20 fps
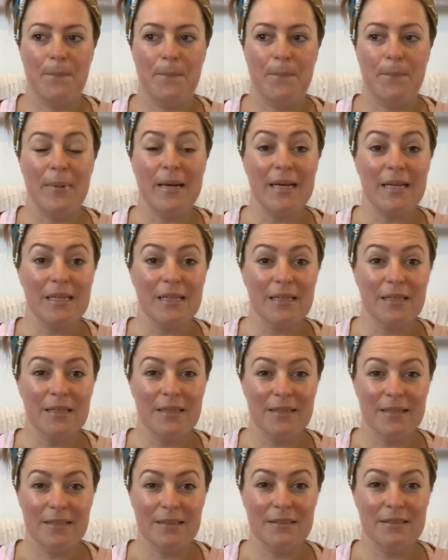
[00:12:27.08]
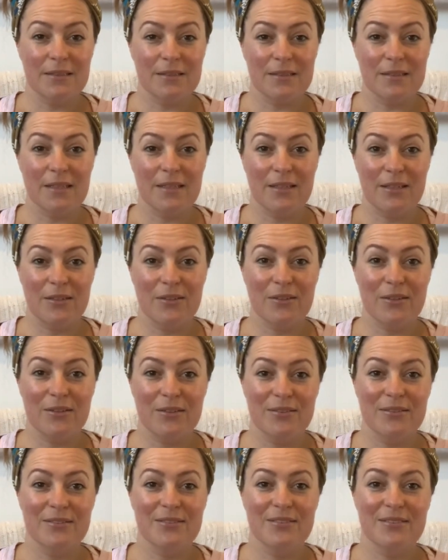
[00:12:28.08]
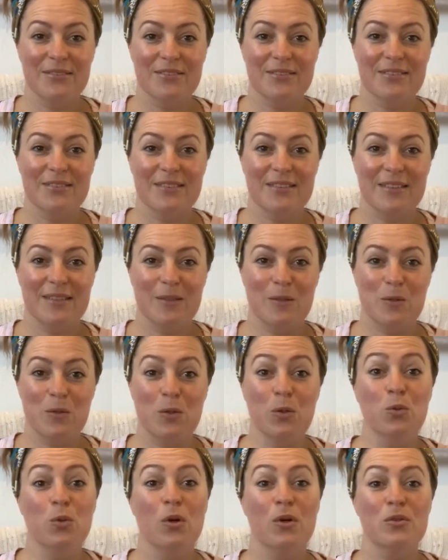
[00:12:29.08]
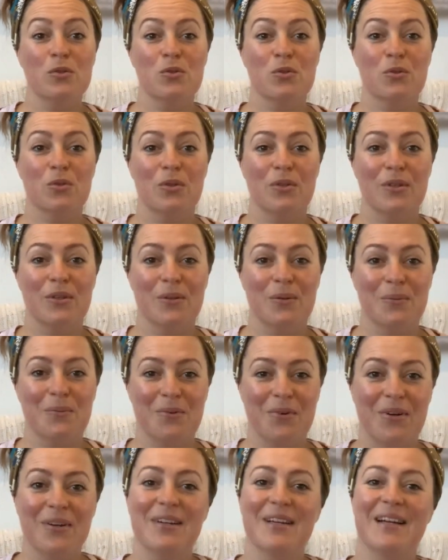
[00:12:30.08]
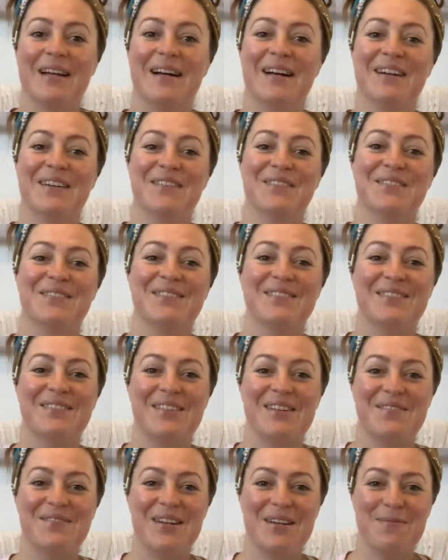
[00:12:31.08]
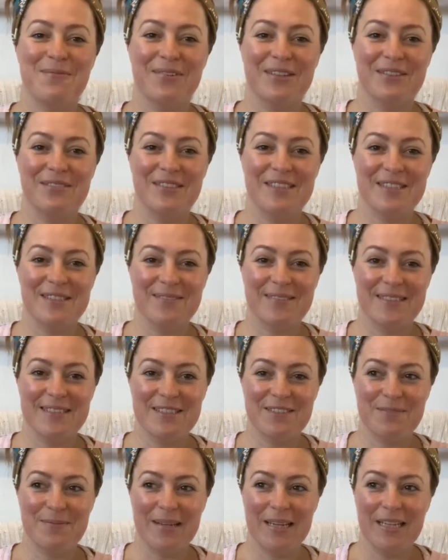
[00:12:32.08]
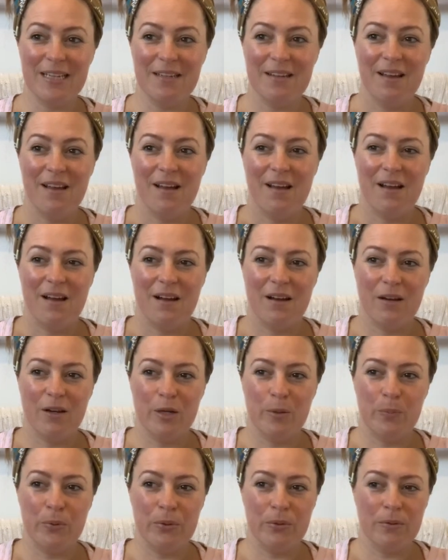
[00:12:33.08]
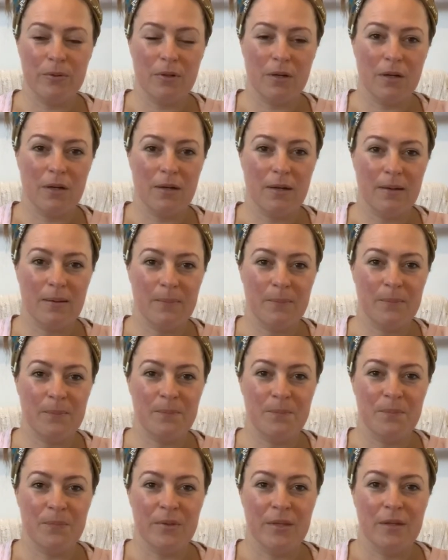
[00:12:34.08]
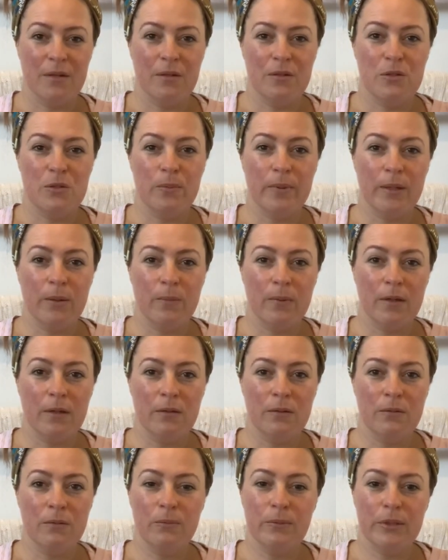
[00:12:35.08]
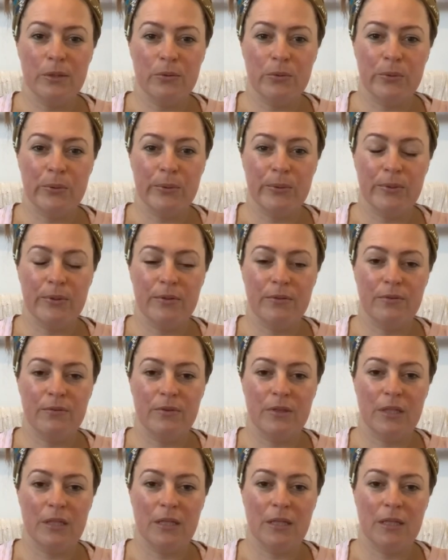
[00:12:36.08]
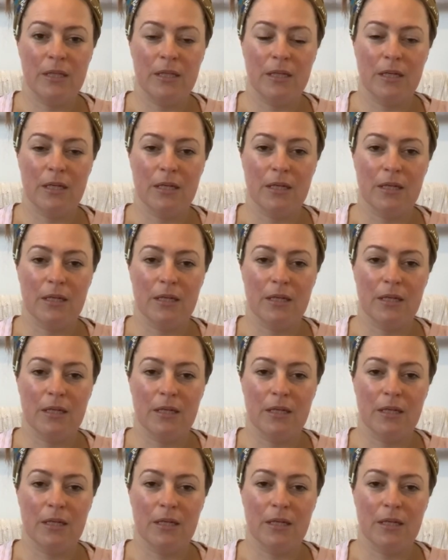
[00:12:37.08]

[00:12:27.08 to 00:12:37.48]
but it's, you know, a lot sooner than what my previous ones have been. I hope you're doing well with all of the